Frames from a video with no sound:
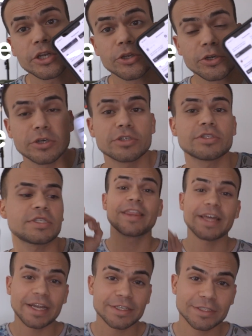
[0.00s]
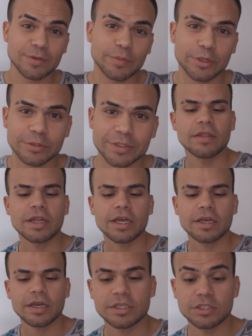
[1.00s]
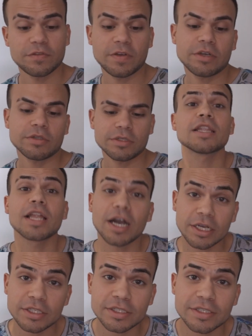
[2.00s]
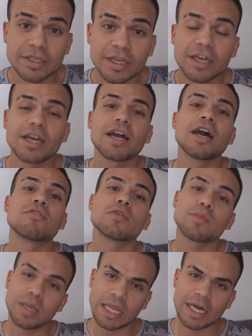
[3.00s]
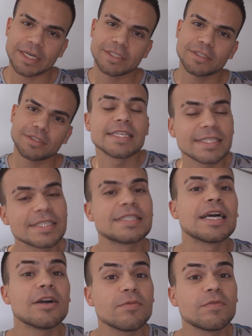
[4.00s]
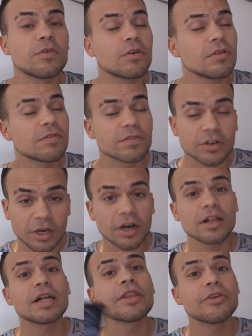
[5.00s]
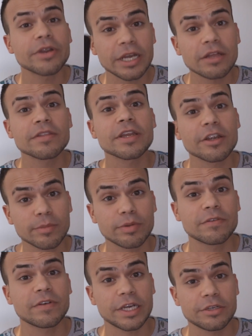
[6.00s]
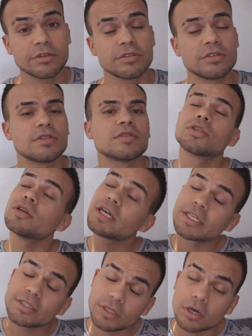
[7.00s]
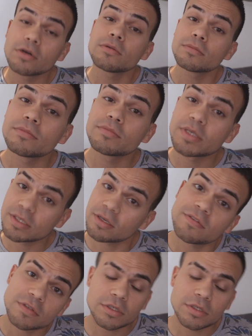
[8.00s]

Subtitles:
a nurse. That is the post that I just found it. Lots of replies. This is helpful for all other healthcare providers so you guys don't piss off